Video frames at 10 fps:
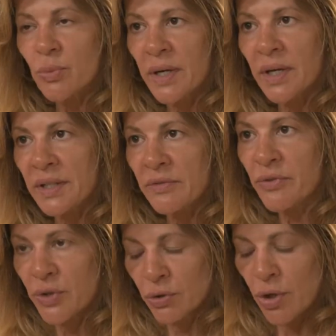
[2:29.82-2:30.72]
way kind of
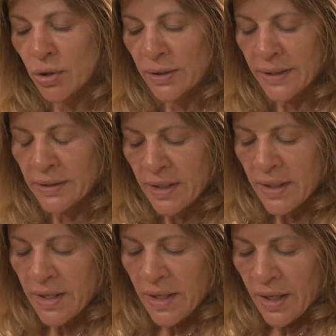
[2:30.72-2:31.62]
for your log line.
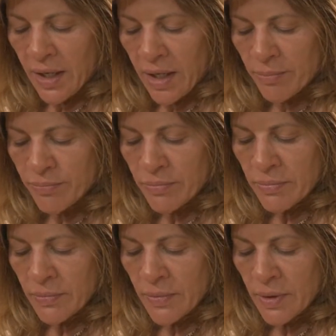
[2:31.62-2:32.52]

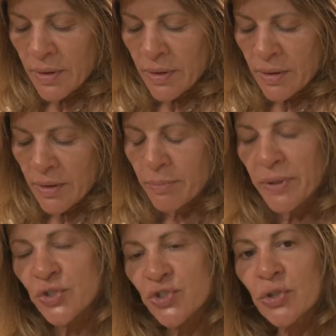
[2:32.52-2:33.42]
A
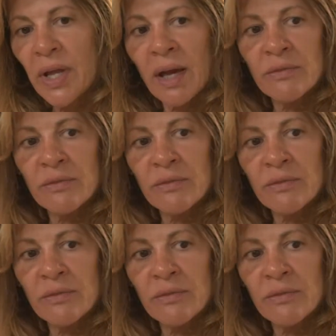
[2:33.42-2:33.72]
pitch should have